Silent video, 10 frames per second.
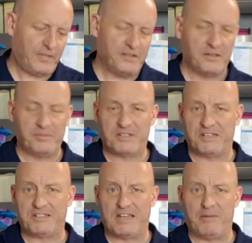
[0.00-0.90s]
So I'm just
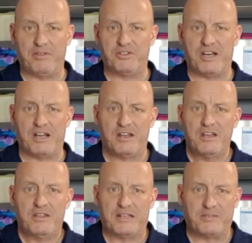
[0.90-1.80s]
going to start with a jug.
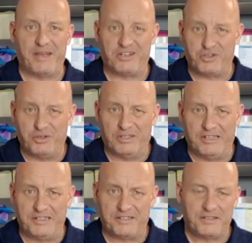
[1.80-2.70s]
That's about two
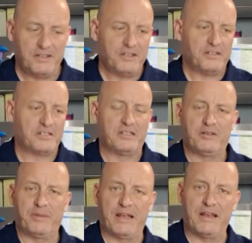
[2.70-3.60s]
litres, just a
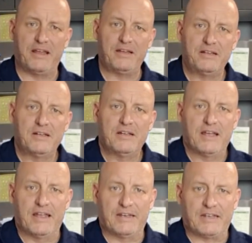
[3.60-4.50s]
little bit under,
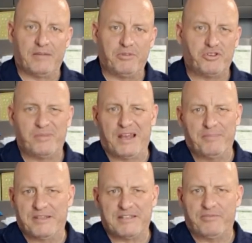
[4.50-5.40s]
and uh, we should be able to
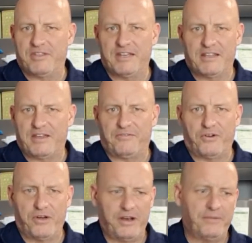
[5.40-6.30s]
mix everything into that
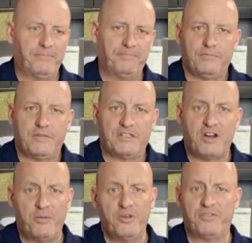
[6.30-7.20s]
fine. So
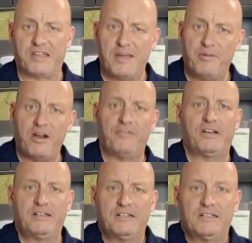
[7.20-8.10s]
I'll move the camera
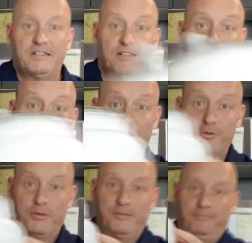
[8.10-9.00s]
over, let's do it.